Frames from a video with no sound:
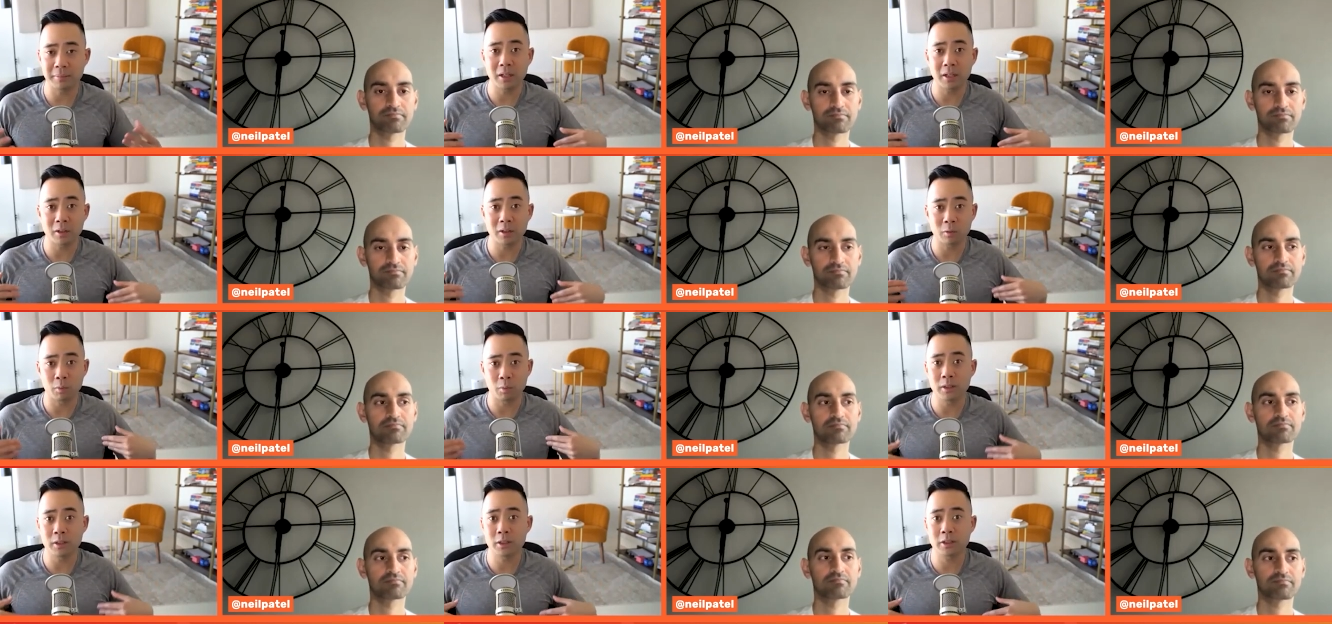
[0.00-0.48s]

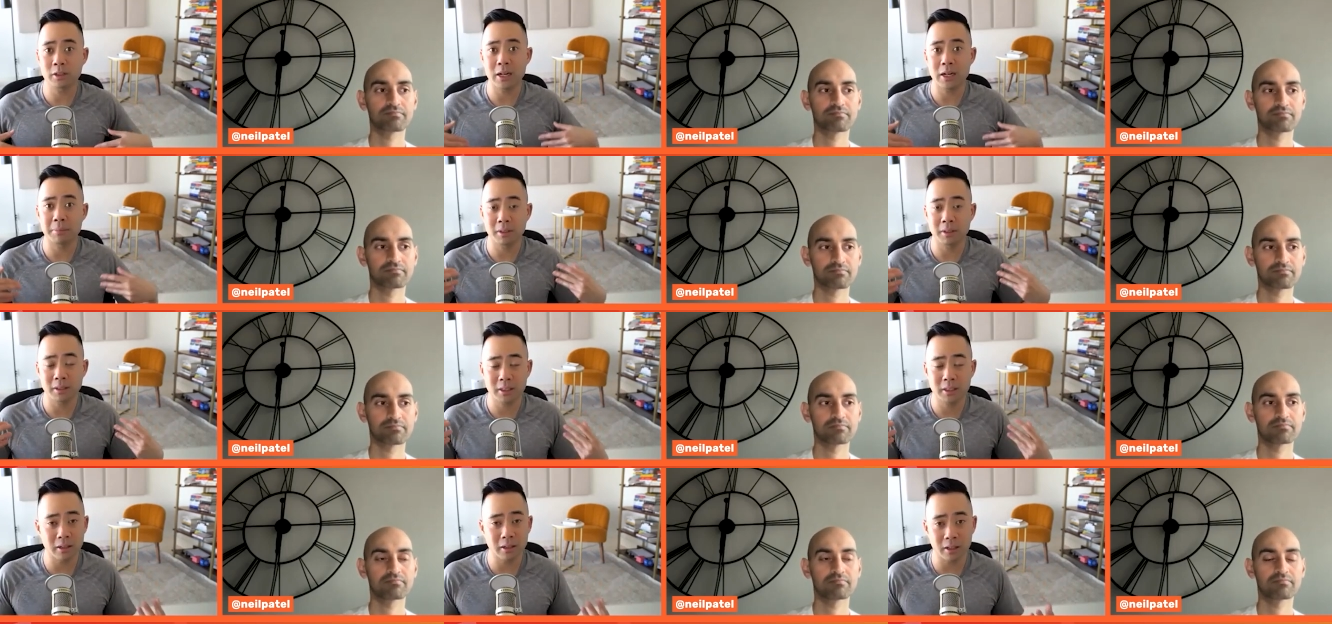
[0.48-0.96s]
Speaker 1: Because once you're
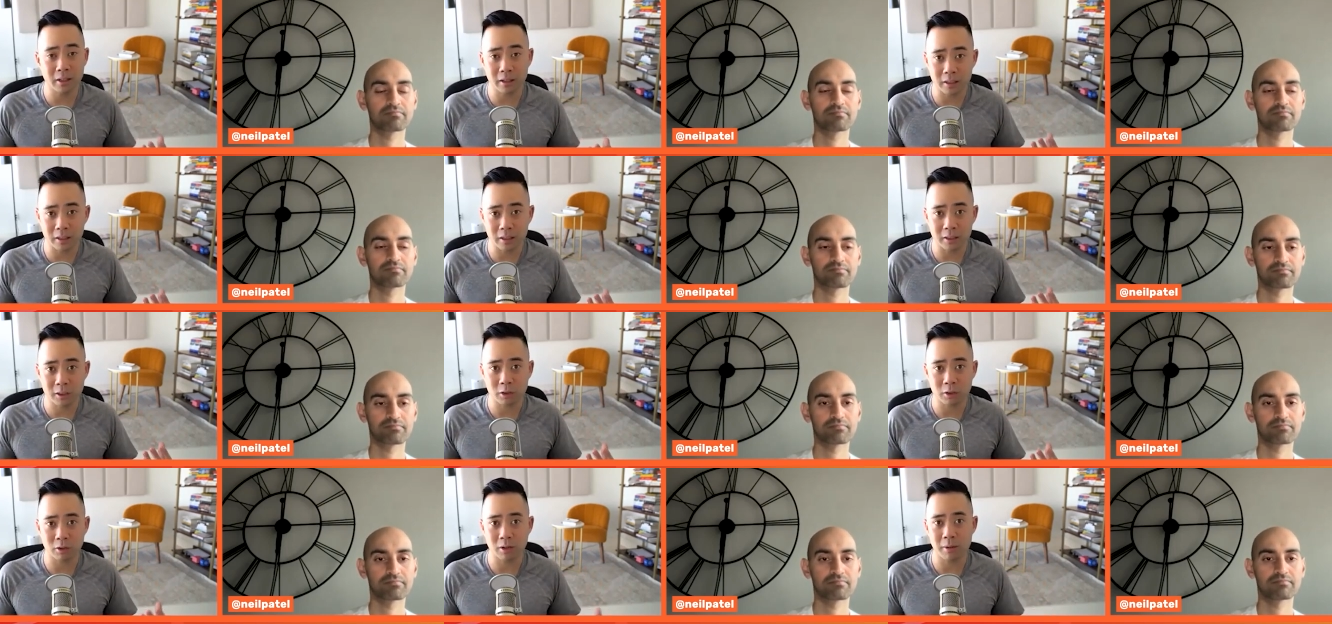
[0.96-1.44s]
able to tell a
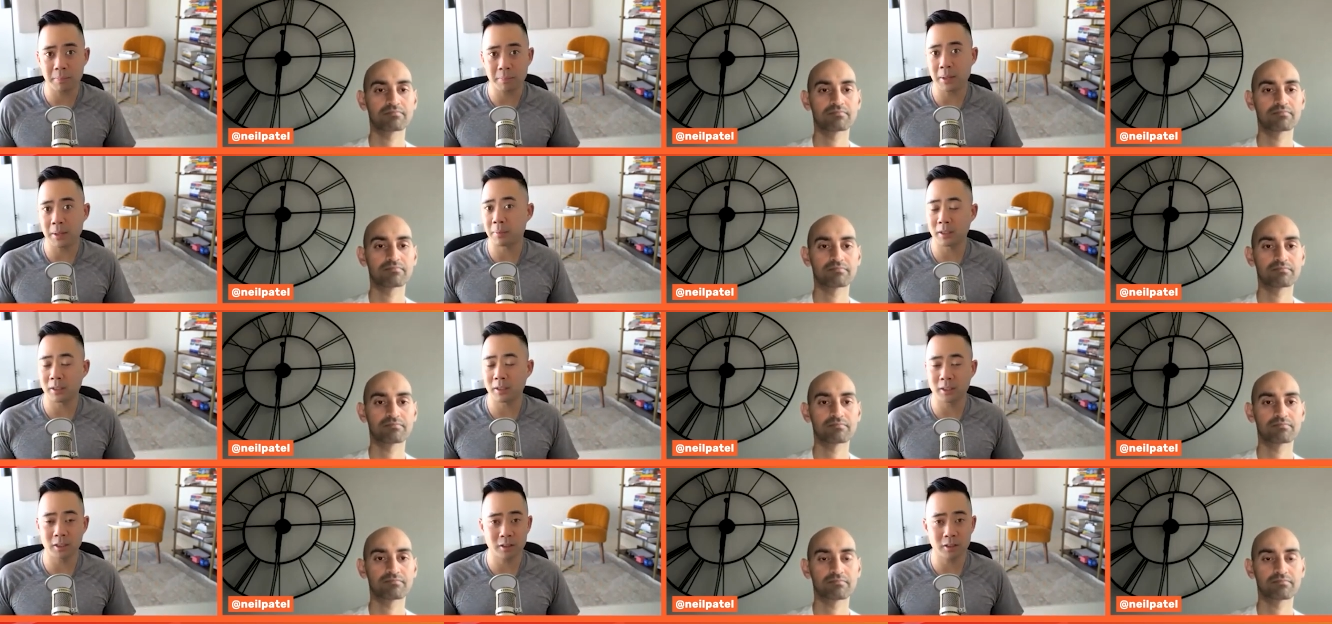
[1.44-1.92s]
good story,
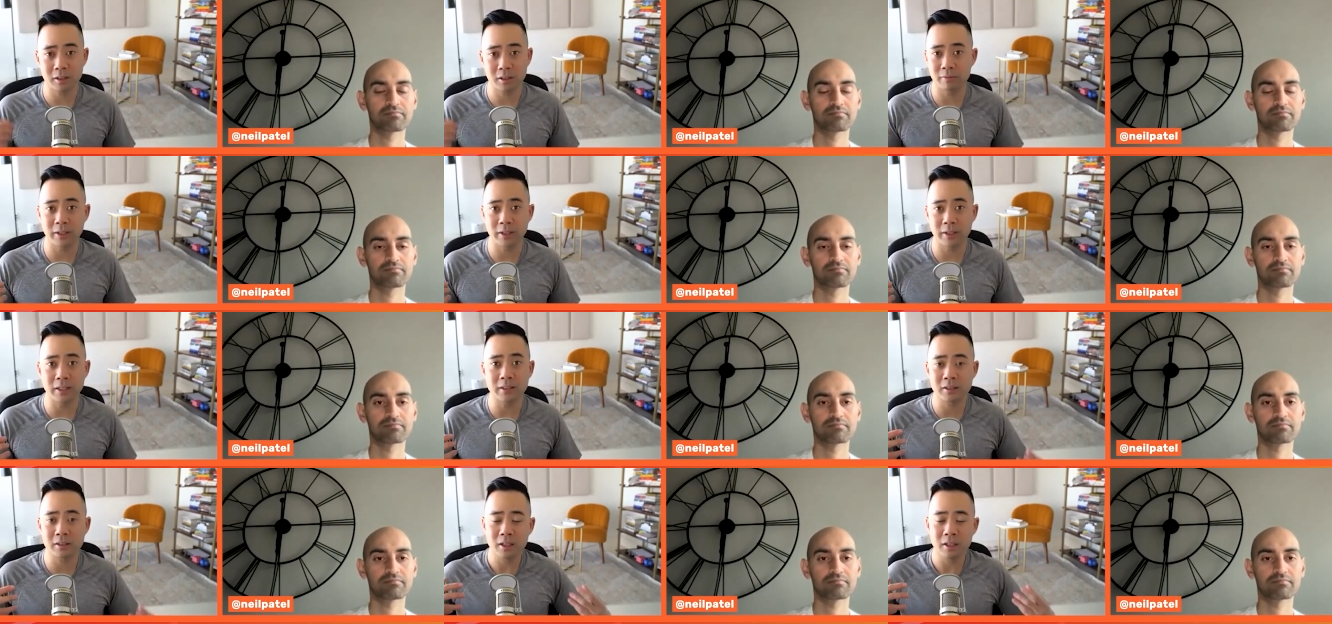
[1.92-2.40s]
people are just
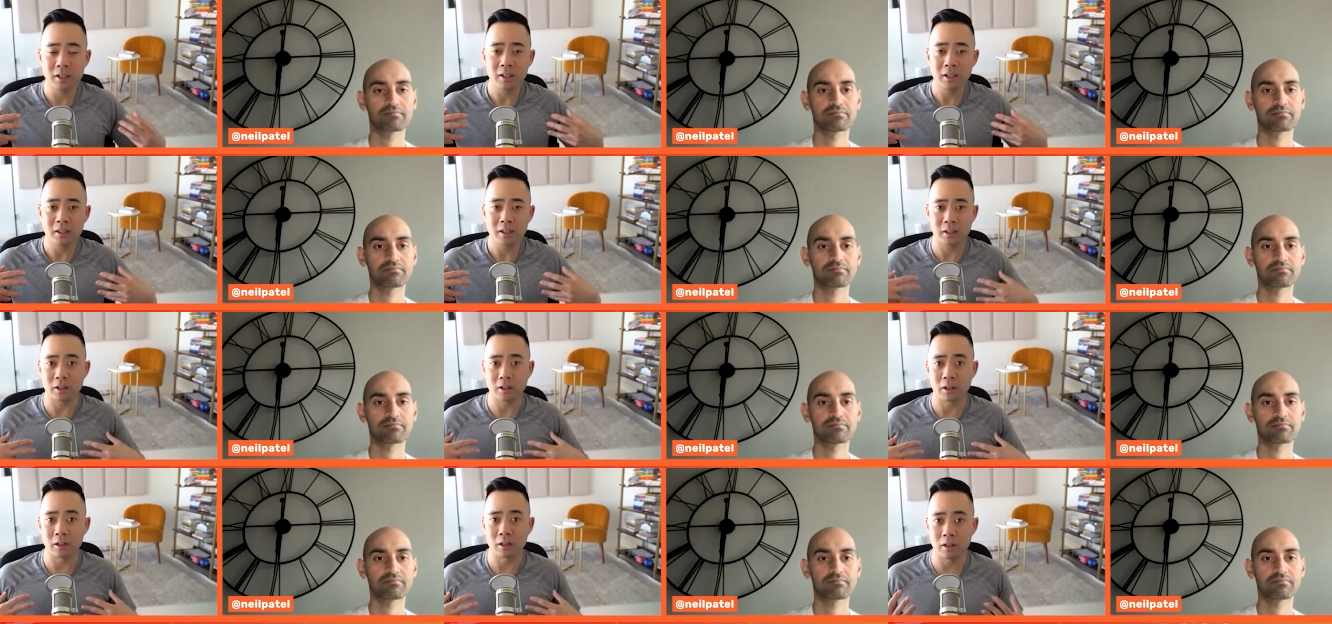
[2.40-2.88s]
convinced
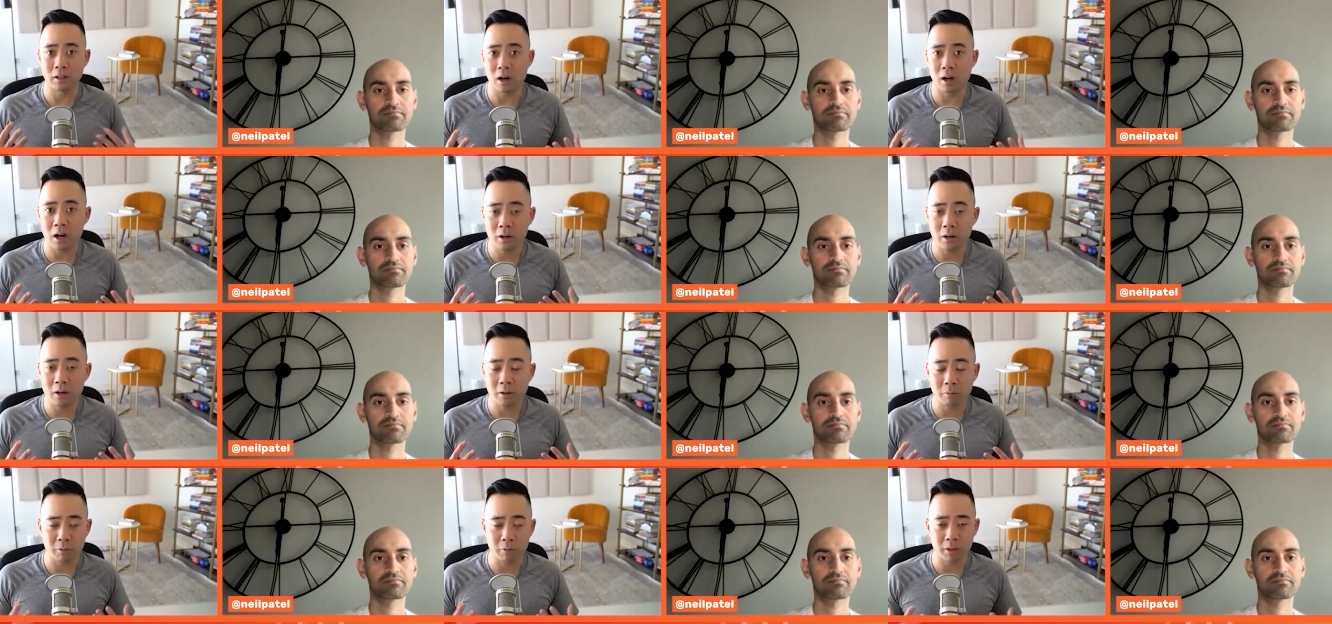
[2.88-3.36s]
they're
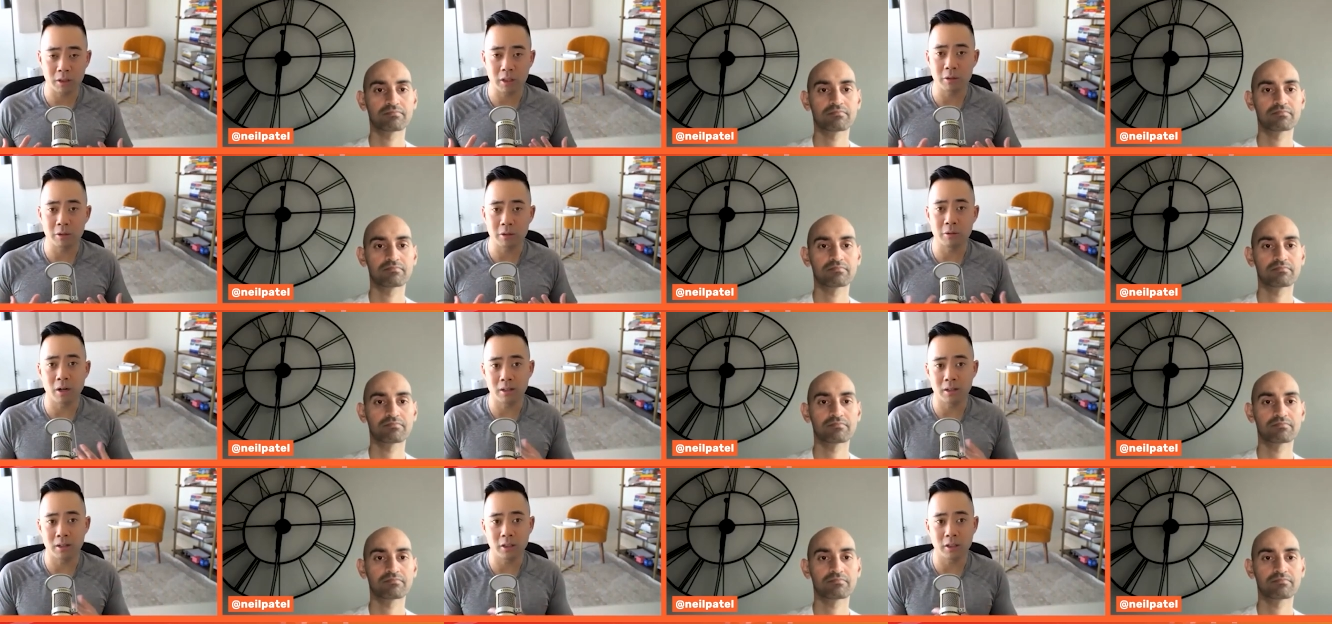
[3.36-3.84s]
along with
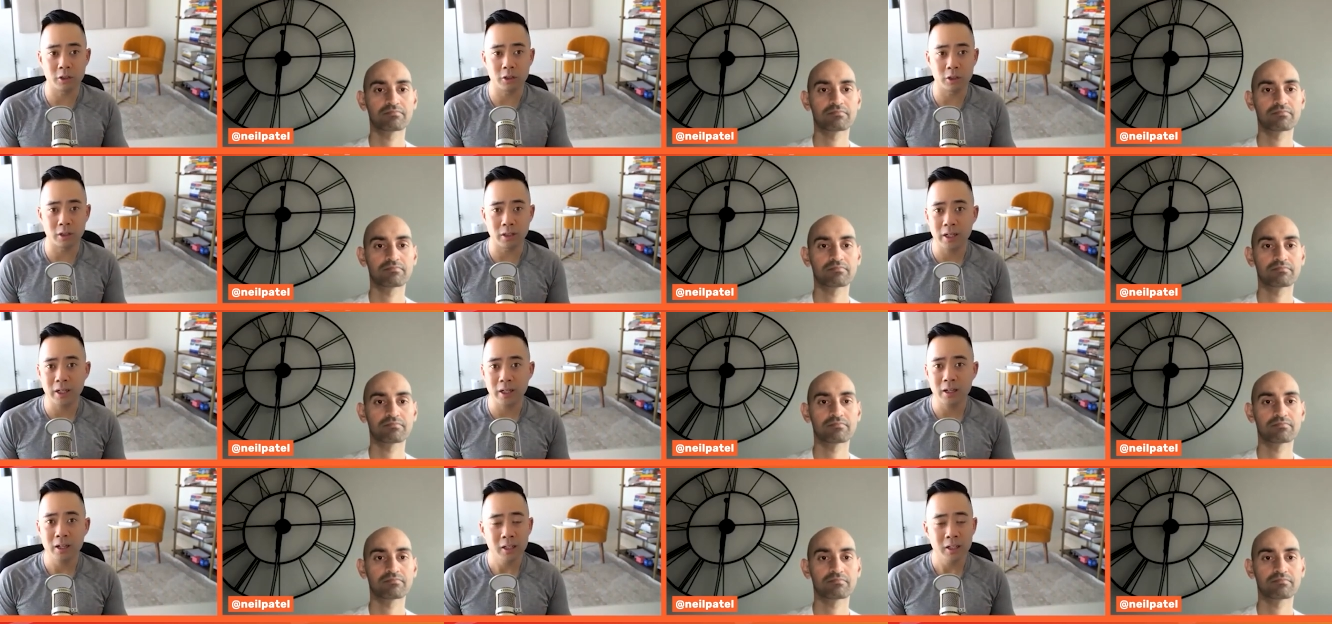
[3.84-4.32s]
you on the
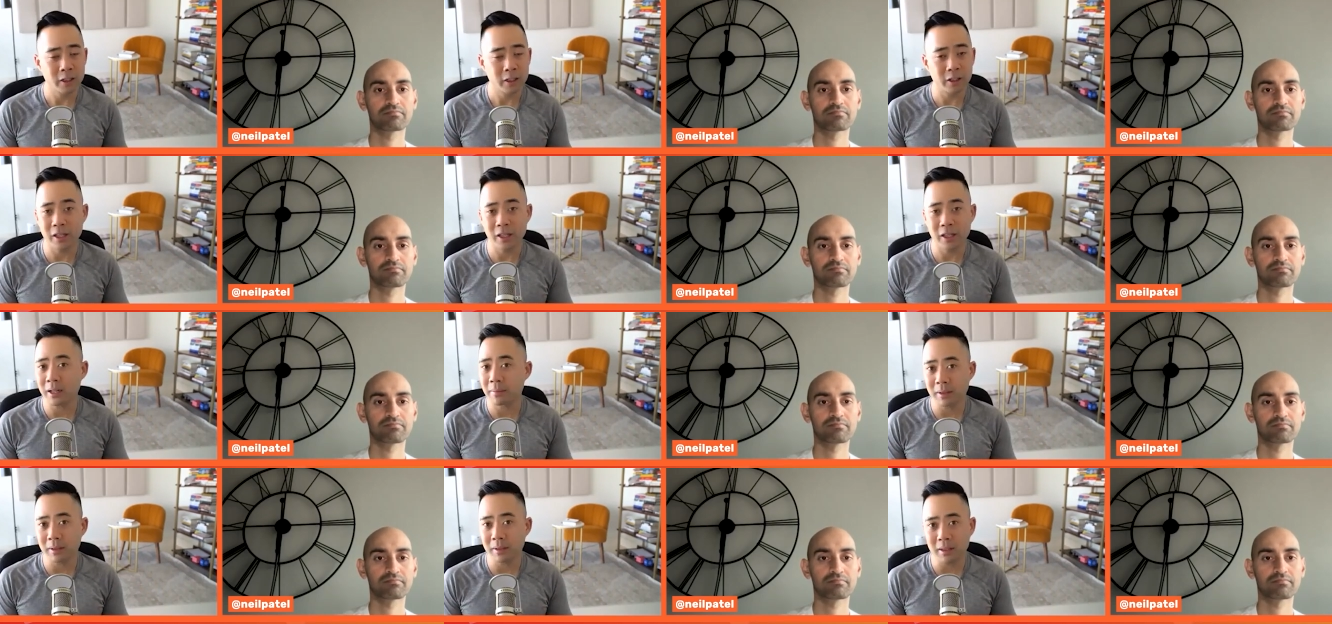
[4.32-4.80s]
journey. You
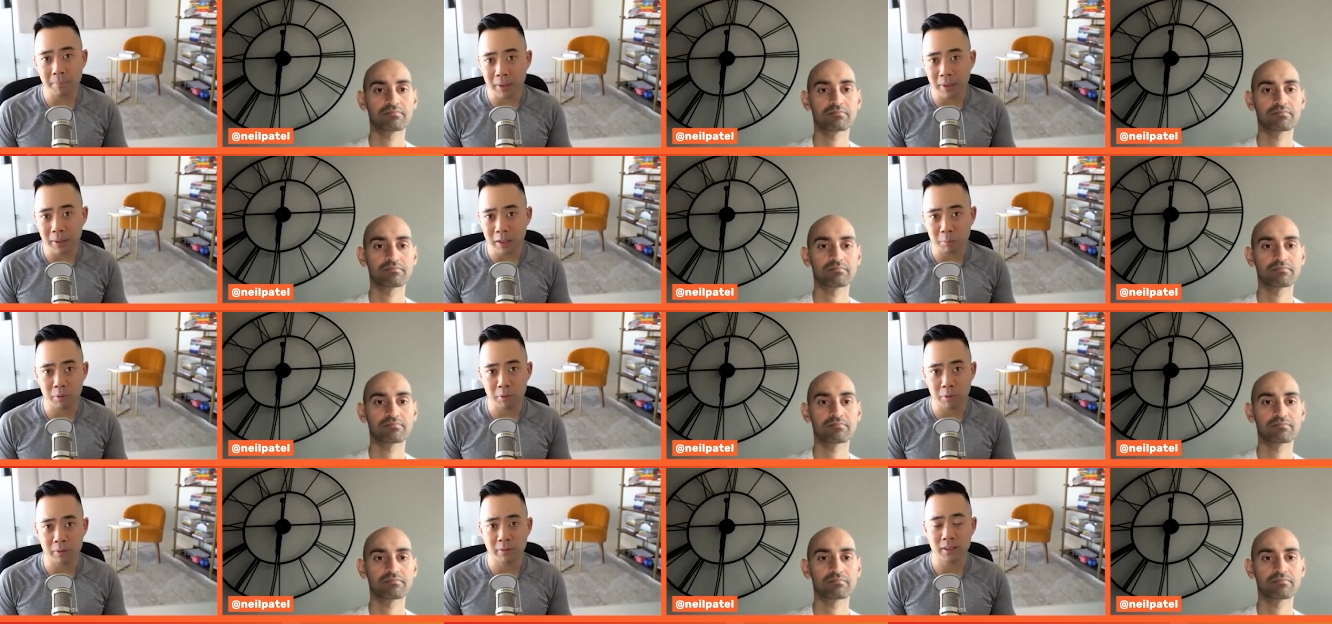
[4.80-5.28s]
think about the
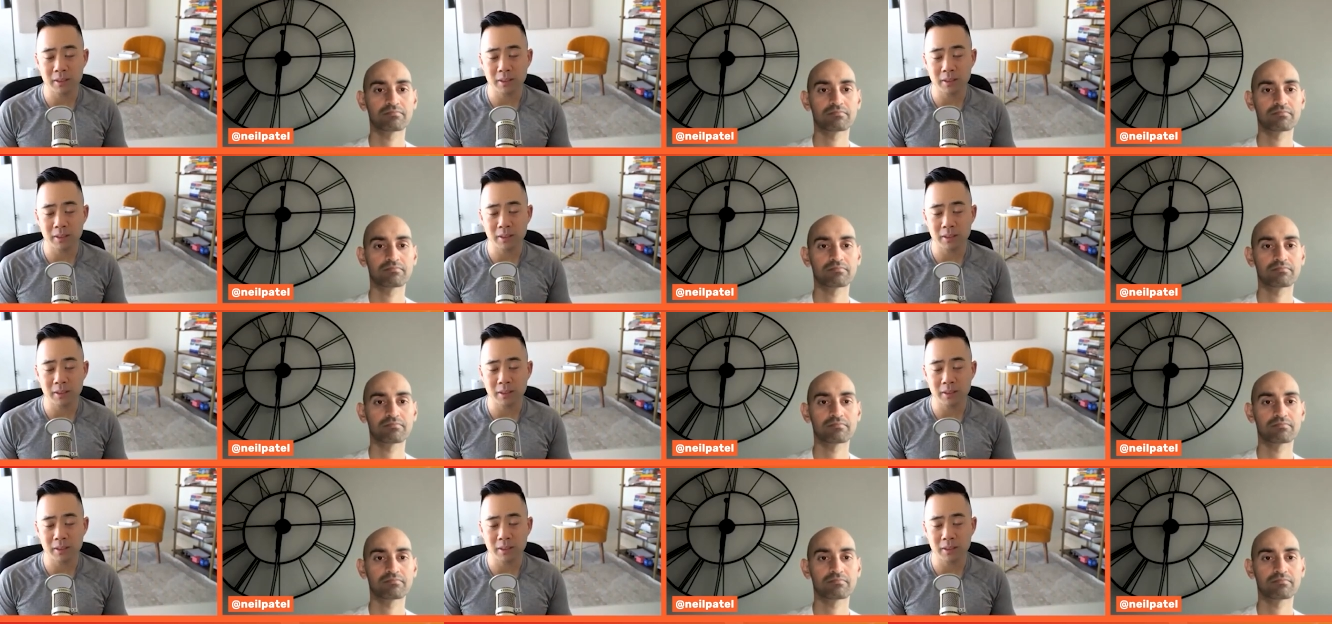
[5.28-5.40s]
best movies